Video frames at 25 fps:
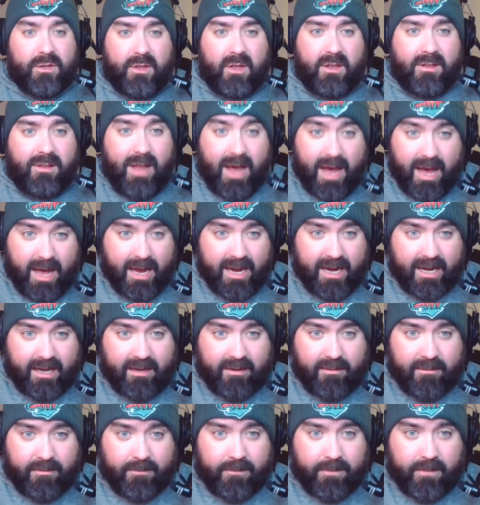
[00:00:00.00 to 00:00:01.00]

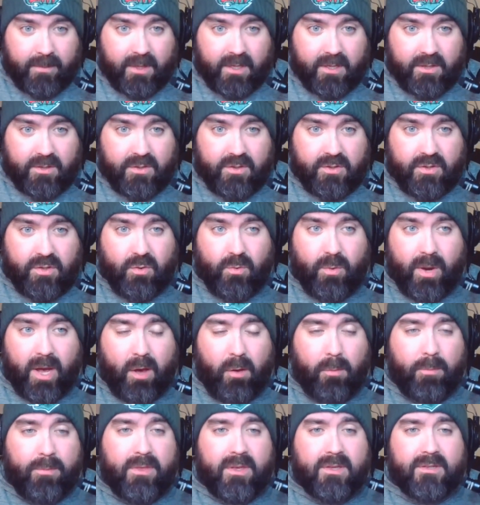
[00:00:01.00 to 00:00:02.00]
line to
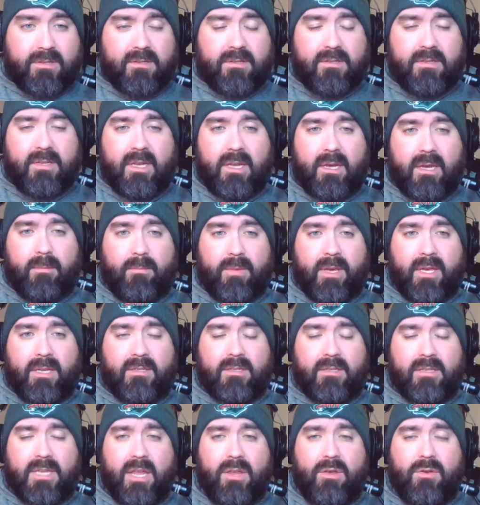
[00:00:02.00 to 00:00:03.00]
help this team
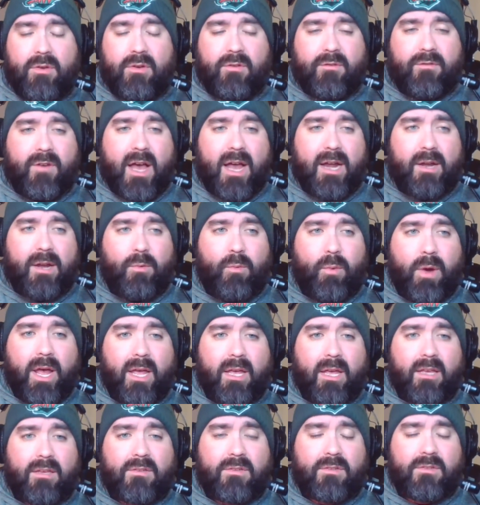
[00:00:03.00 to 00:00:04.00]
continue to find
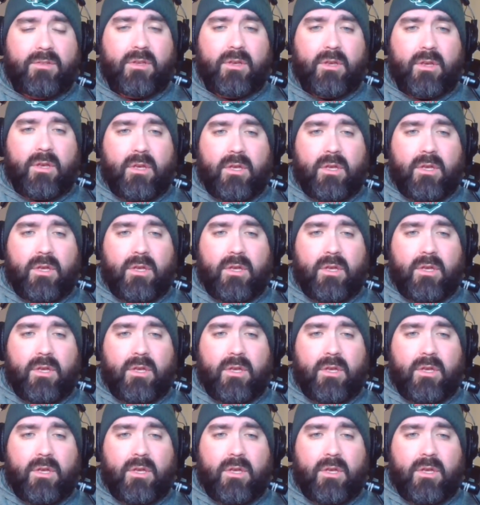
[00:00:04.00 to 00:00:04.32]
ways